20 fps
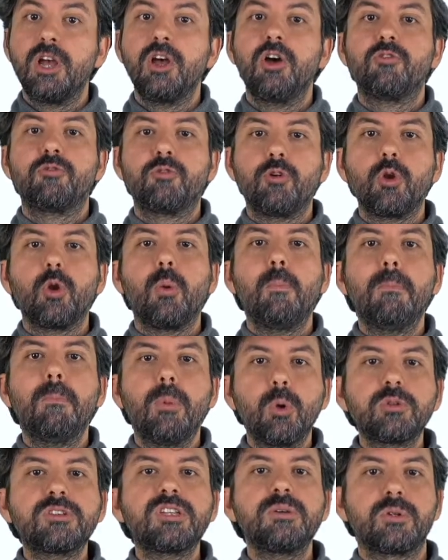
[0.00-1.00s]
follow
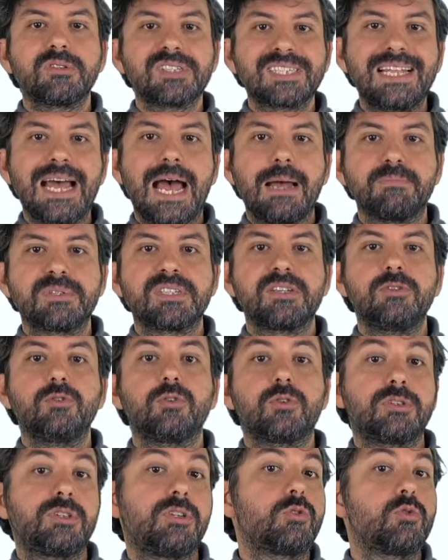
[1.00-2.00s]
multiple steps in
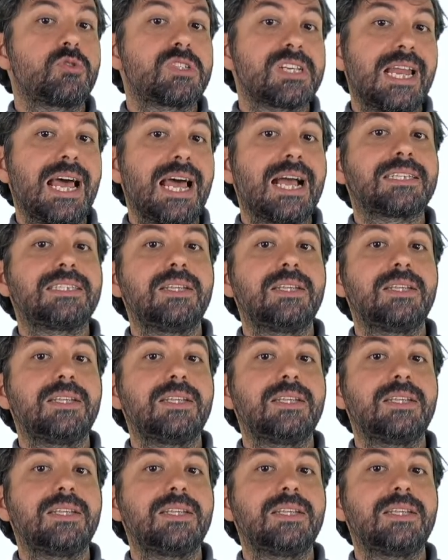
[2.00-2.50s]
order to select